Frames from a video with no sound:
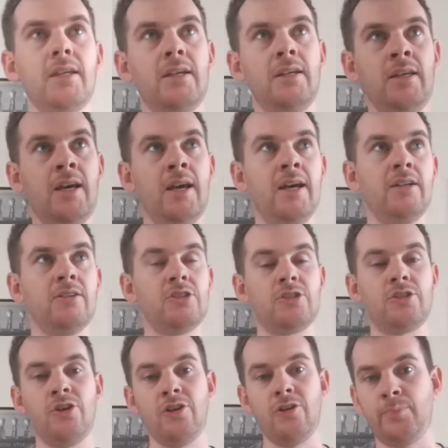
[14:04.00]
yeah,
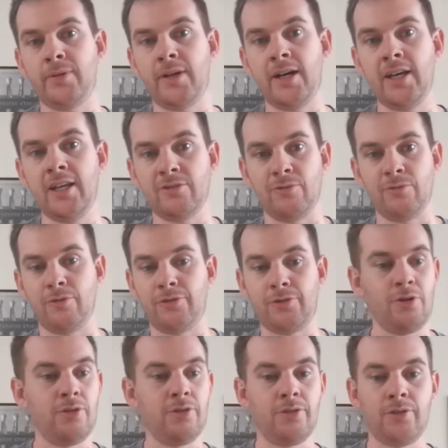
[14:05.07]
certain plays on
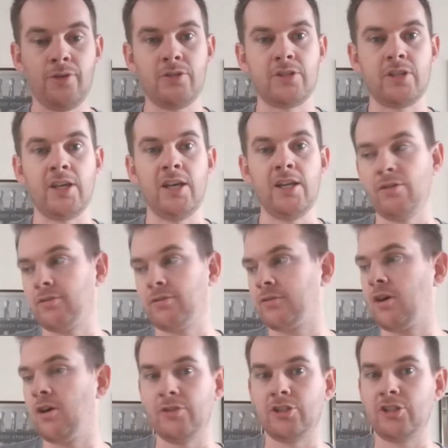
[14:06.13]
third and 13, you
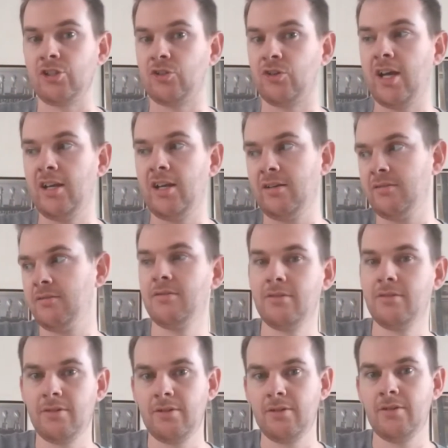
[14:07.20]
throw on the screen
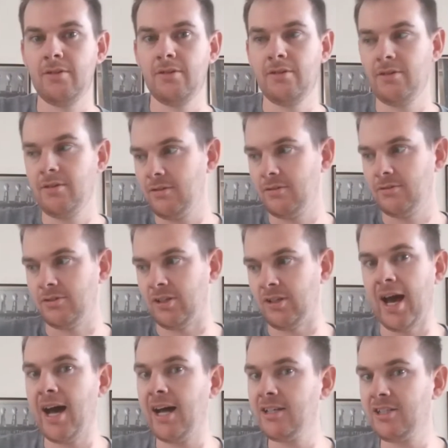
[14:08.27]
to
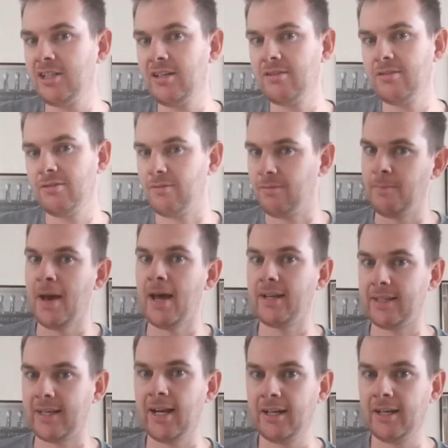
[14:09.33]
Najee, Matt
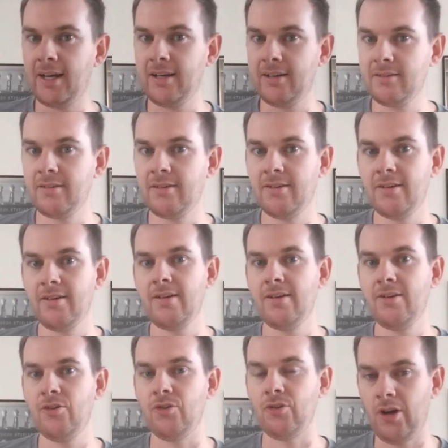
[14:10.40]
Canada,
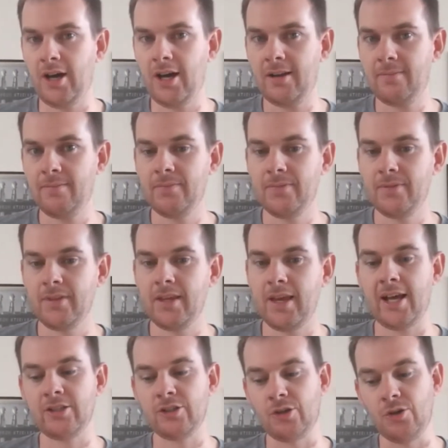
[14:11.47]
right?
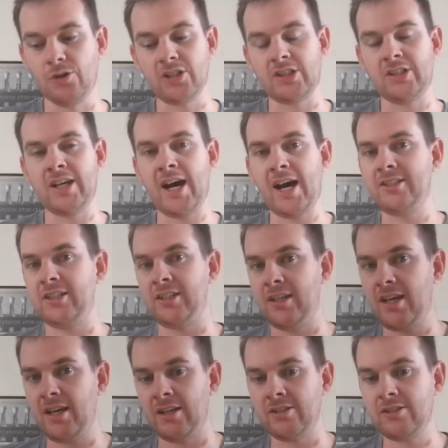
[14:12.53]
As good as
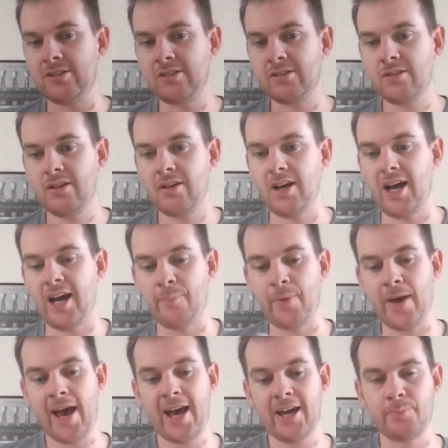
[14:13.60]
Najee is, a
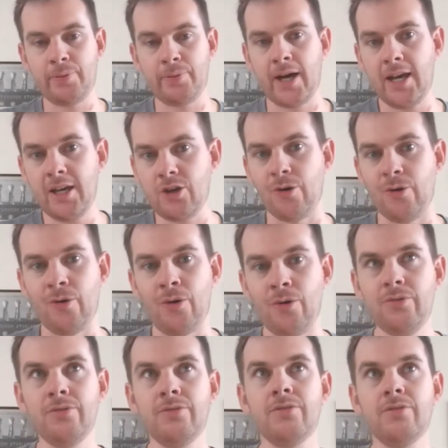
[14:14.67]
bad play call,